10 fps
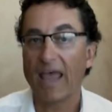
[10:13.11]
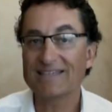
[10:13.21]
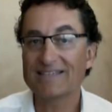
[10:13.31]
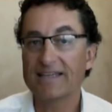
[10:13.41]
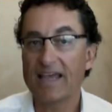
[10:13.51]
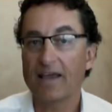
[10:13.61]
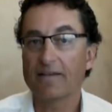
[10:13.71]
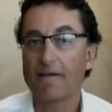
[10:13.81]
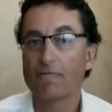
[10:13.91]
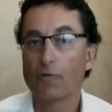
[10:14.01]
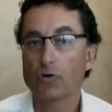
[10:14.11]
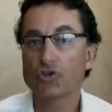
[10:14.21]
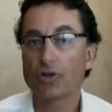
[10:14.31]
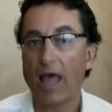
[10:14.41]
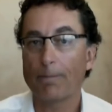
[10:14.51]
SDN
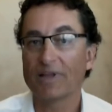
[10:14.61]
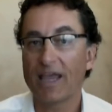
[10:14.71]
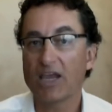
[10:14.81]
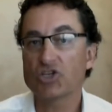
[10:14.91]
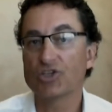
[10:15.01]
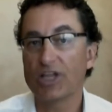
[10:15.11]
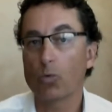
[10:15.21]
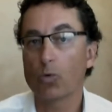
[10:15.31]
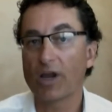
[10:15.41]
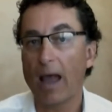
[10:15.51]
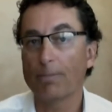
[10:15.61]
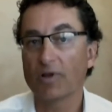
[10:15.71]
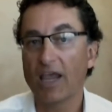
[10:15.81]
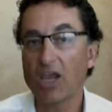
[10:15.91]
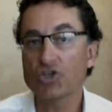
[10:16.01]
virtual application network
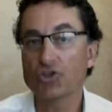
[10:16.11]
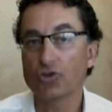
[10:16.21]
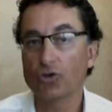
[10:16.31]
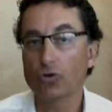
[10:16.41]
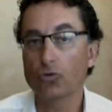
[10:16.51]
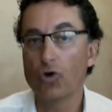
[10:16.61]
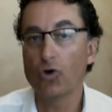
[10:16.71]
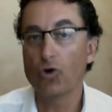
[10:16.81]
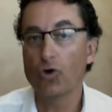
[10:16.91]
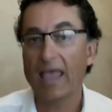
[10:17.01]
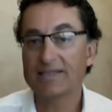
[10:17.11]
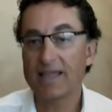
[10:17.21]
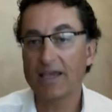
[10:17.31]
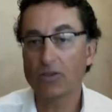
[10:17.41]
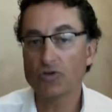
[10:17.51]
application to do is
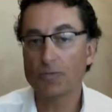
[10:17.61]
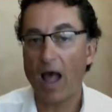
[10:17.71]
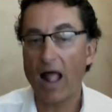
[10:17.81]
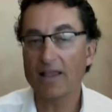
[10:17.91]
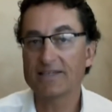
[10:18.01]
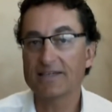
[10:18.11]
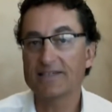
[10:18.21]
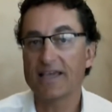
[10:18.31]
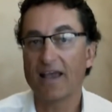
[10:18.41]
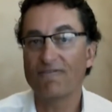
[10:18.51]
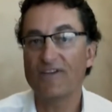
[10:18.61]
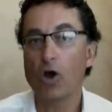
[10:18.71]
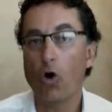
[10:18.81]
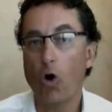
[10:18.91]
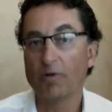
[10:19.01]
take those policies and via
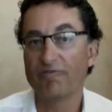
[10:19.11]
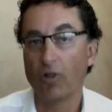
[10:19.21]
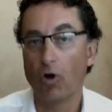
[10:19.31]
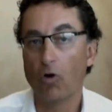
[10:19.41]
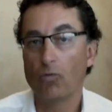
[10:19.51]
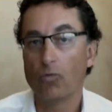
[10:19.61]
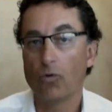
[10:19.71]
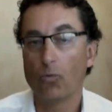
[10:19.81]
OpenFlow,